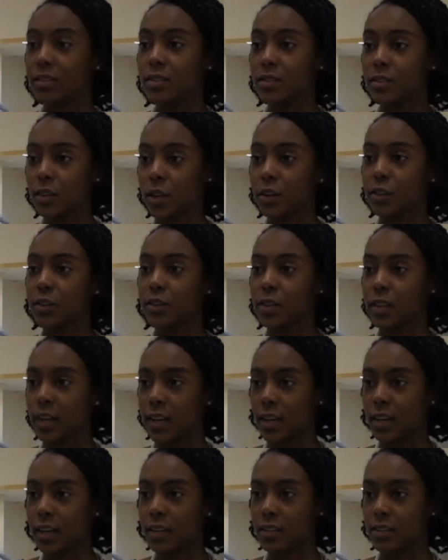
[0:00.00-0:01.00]
Dr.
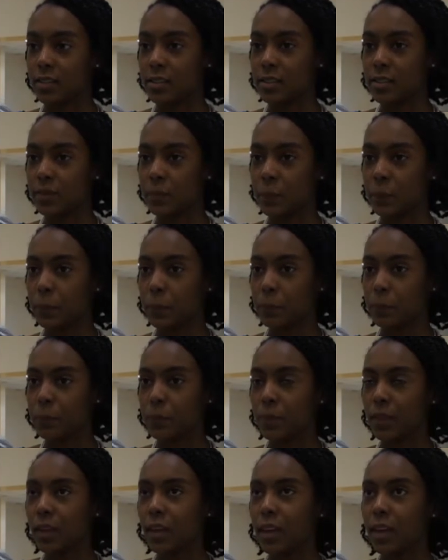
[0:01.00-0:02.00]
King's
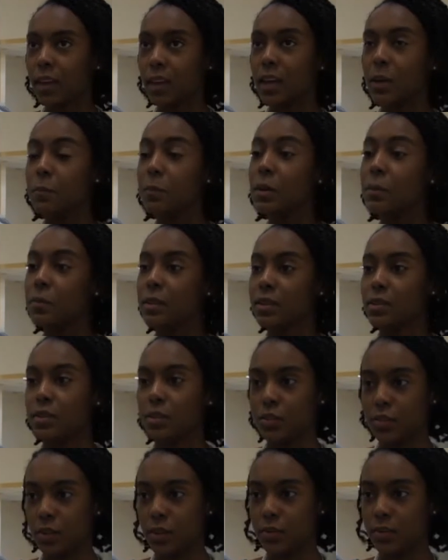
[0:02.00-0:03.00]
commitment
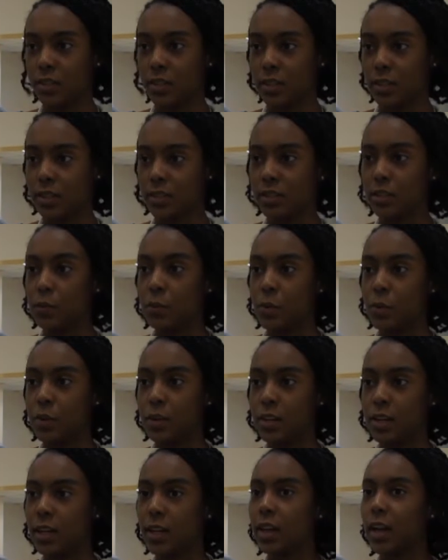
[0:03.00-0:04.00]
to service in his
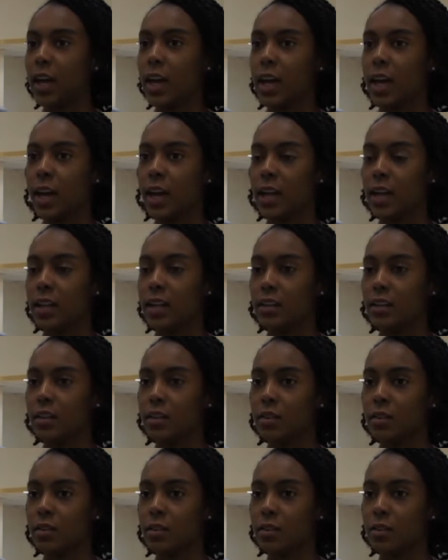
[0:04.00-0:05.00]
community and
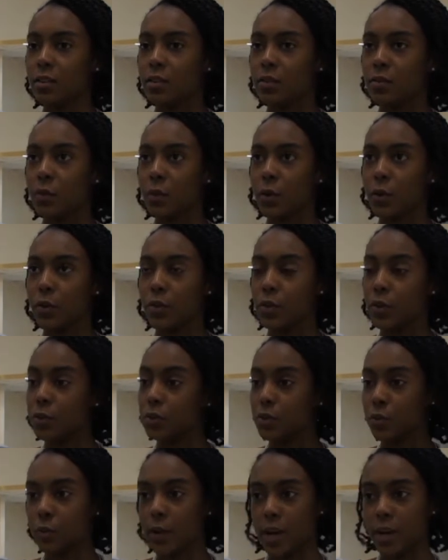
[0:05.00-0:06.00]
for
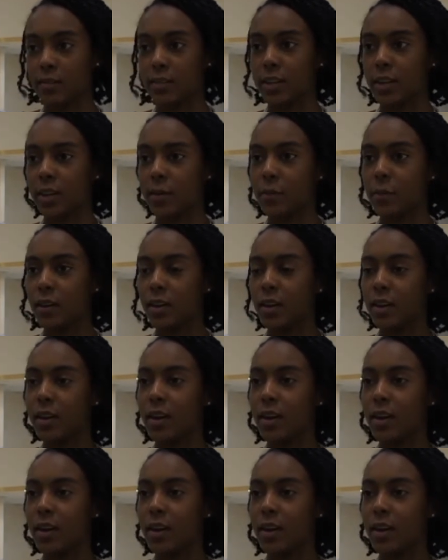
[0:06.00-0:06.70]
those around him.